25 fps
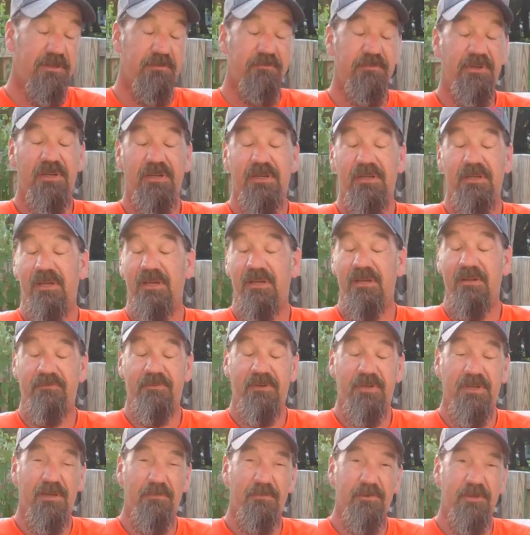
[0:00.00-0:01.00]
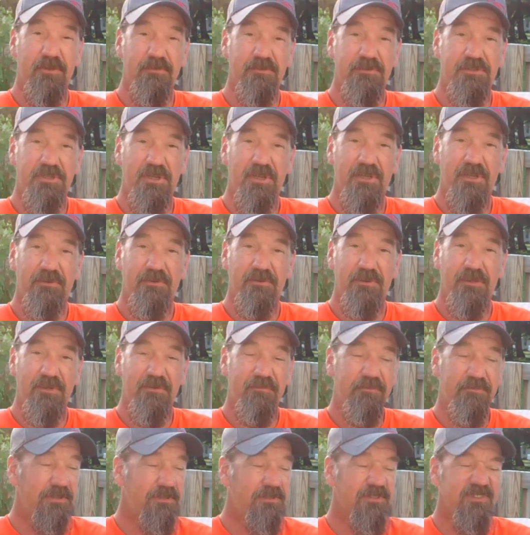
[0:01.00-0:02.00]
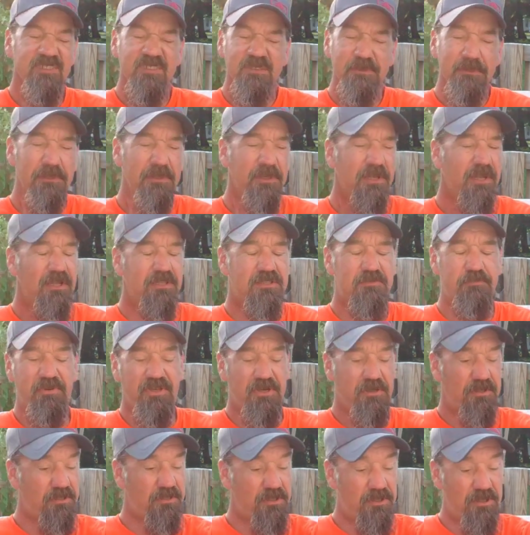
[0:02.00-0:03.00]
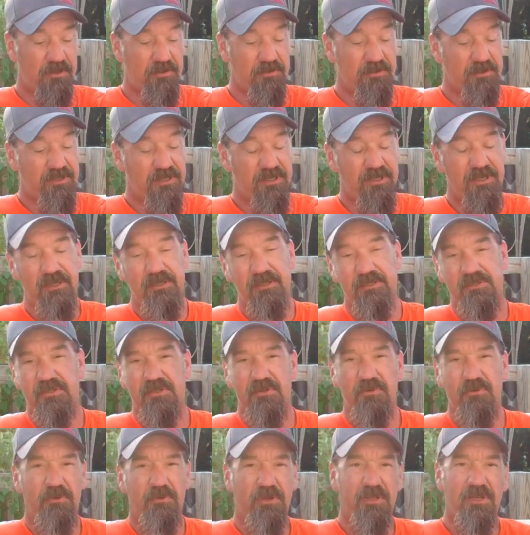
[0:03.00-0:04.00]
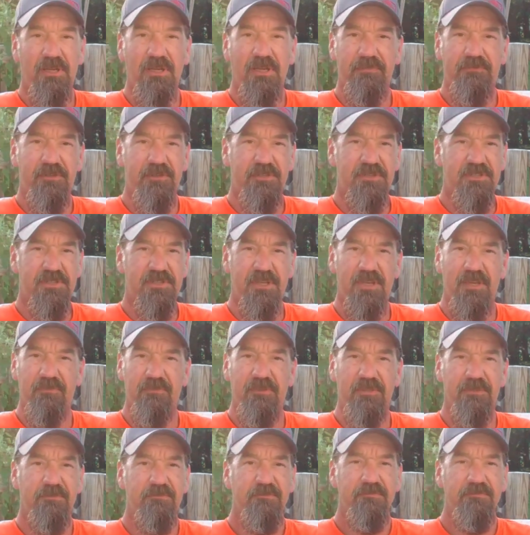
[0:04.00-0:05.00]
My God, I forgot my own channel name, but it's been a long day. It's 20 after 7.